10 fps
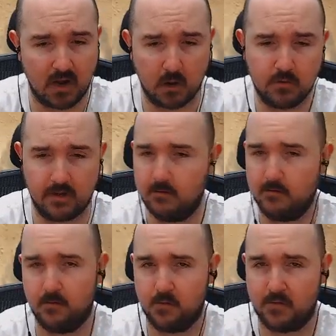old Delta
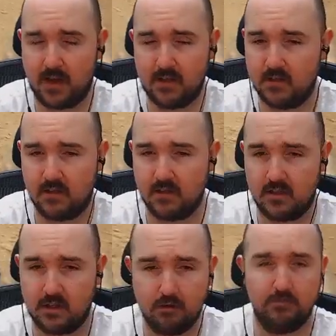Force fans are gonna
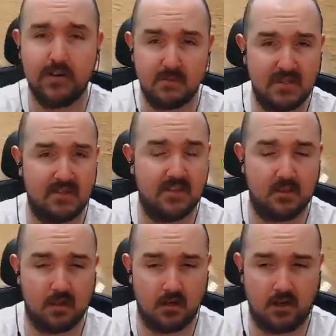cream at this,
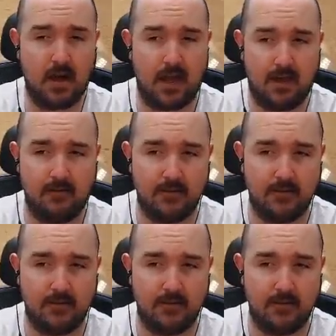like I have.